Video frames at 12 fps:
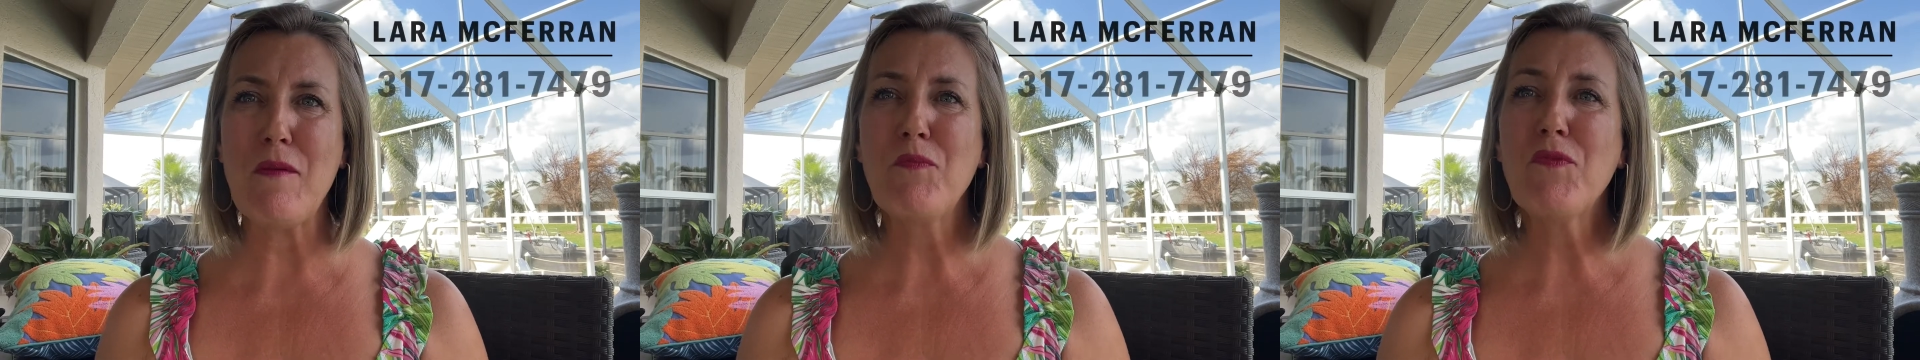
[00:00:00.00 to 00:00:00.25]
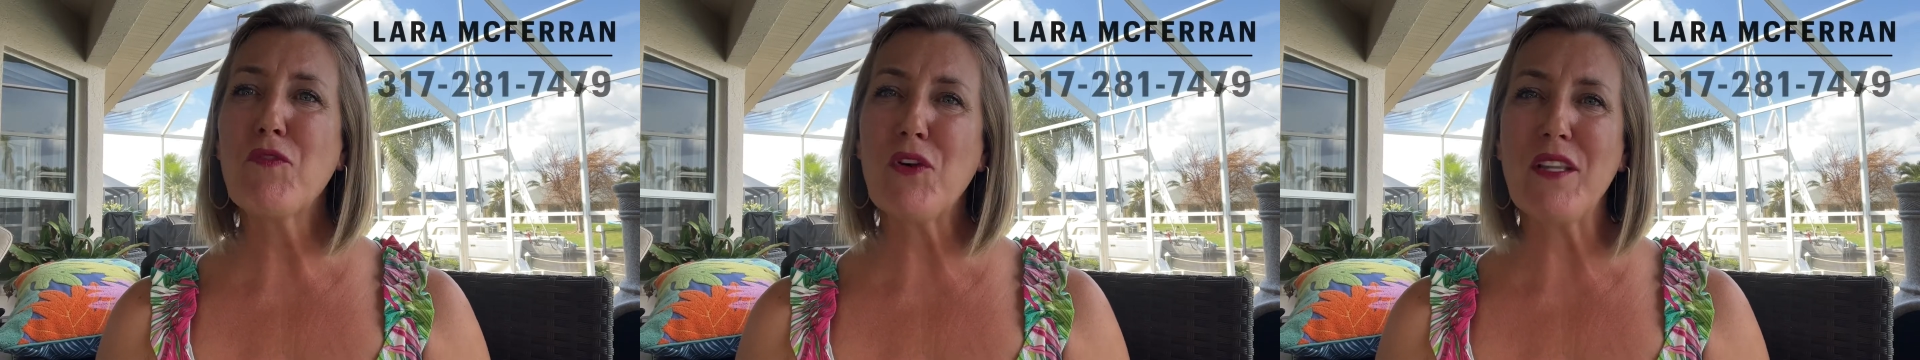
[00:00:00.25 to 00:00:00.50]

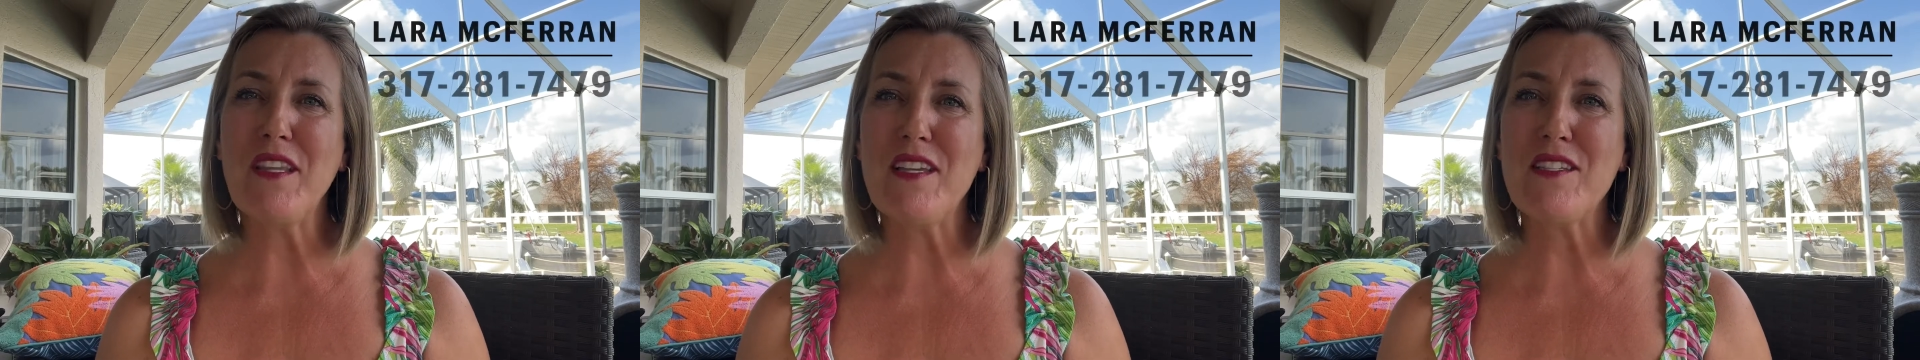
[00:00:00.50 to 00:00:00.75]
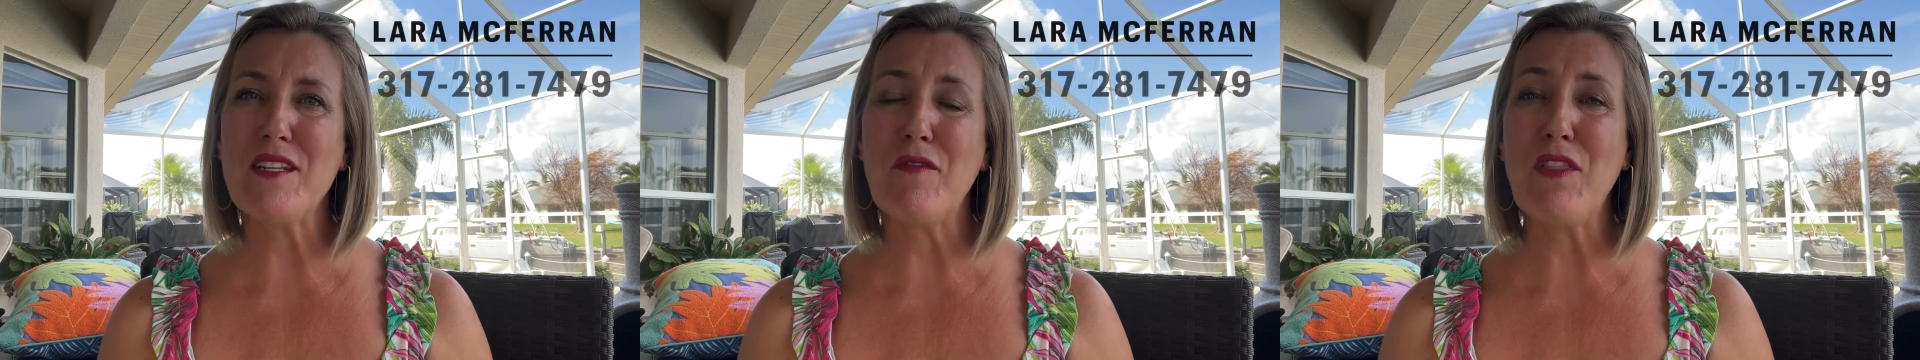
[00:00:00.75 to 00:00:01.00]
for a
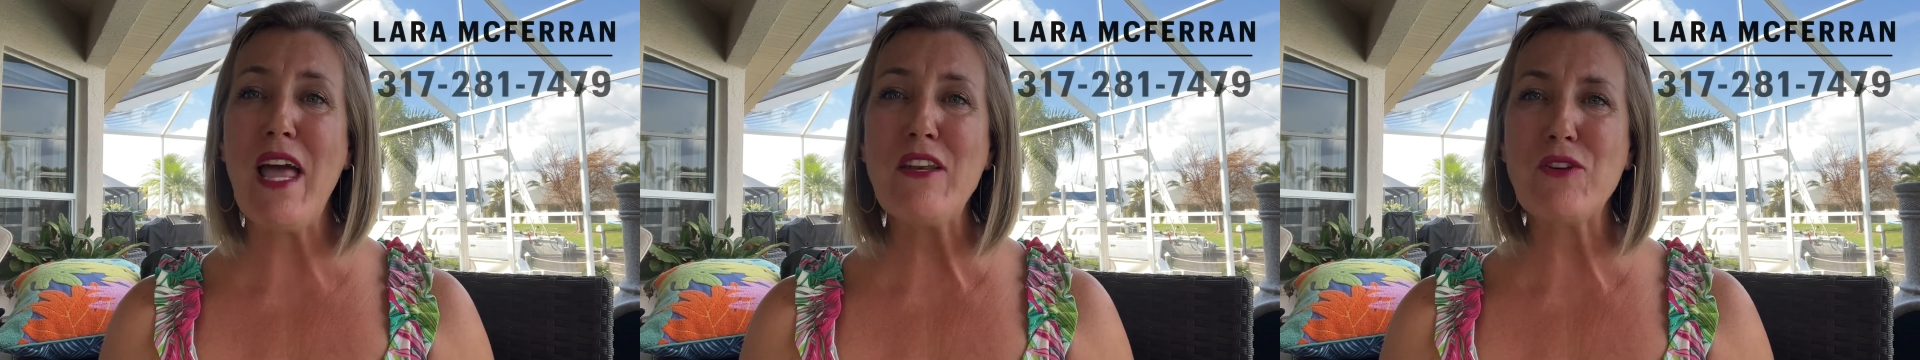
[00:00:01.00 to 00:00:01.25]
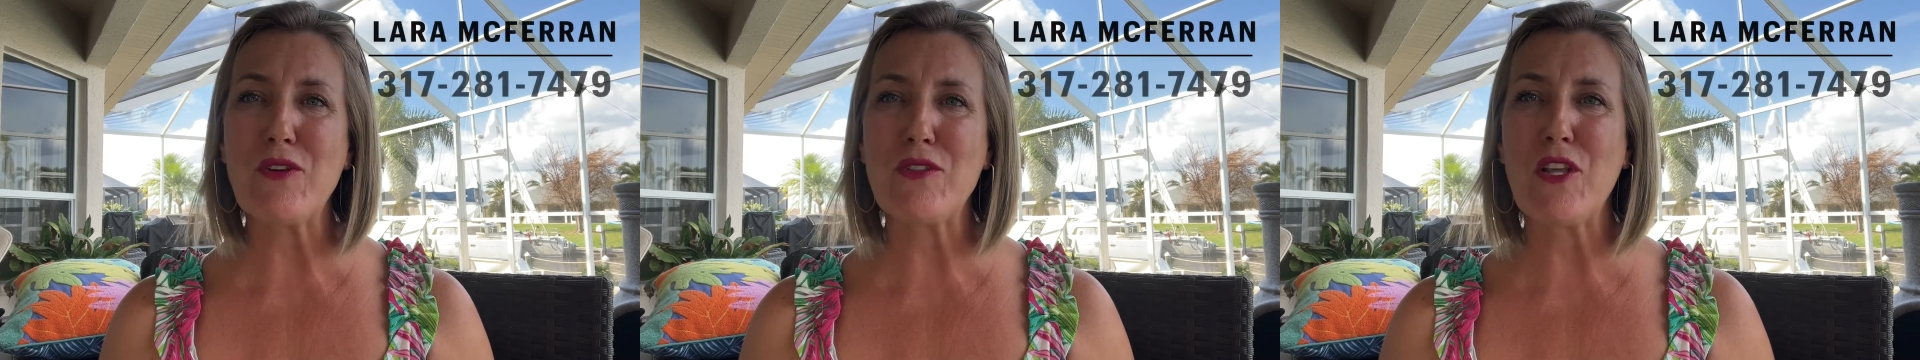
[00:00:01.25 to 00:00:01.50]
list of
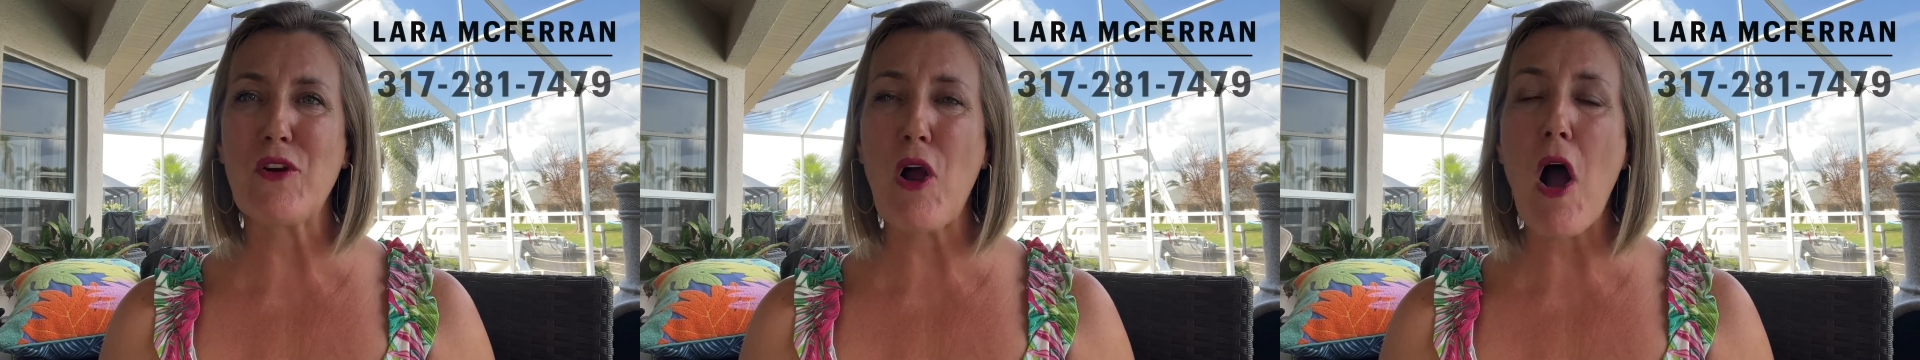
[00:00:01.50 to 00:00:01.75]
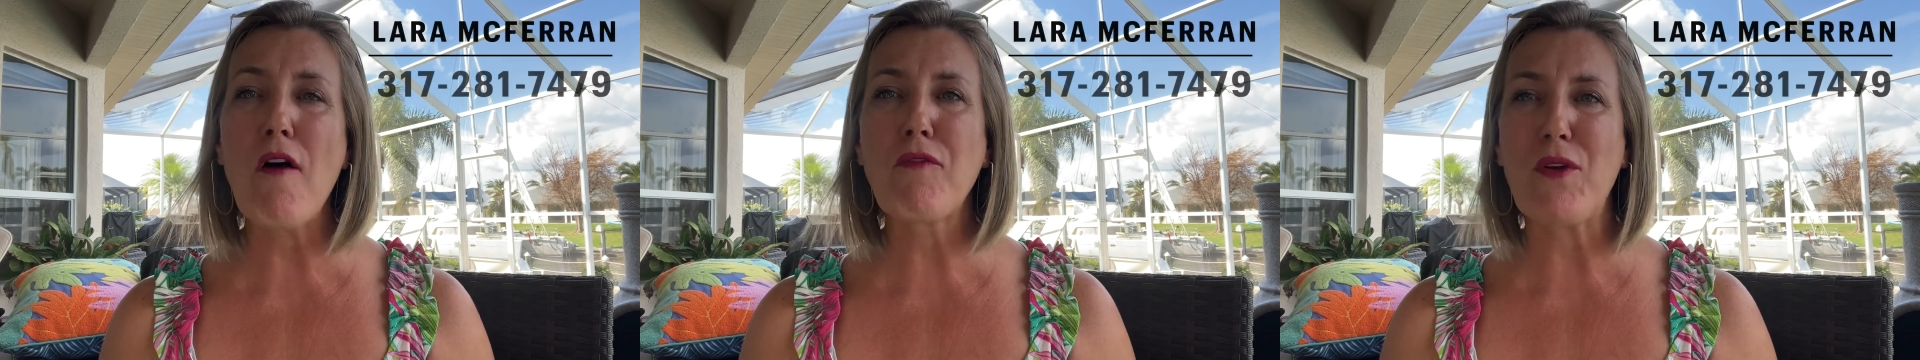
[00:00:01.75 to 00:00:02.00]
lenders that are
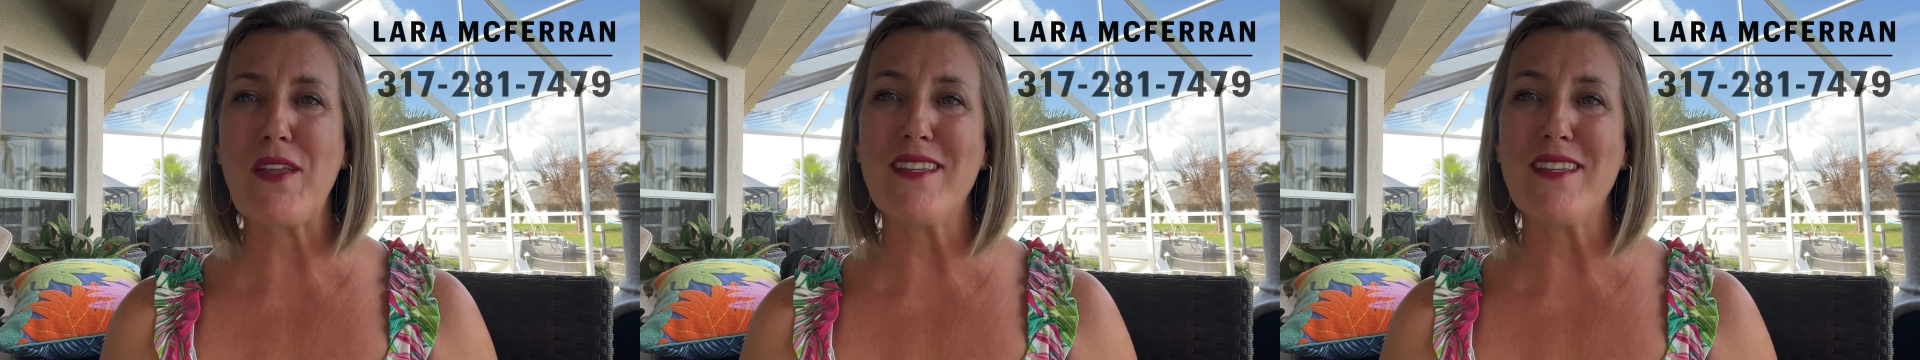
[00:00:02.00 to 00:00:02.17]
offering the